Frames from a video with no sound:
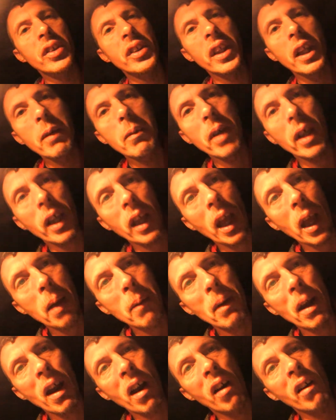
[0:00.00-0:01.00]
Zima
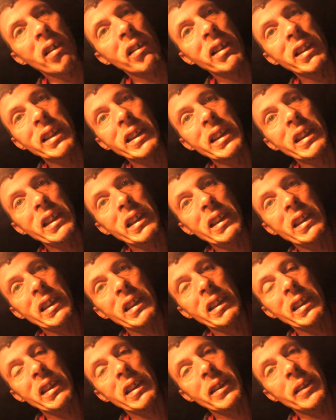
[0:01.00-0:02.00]
came out,
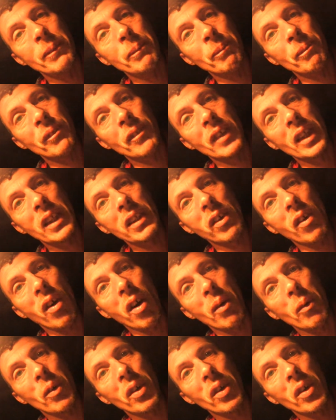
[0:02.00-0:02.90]
that's all I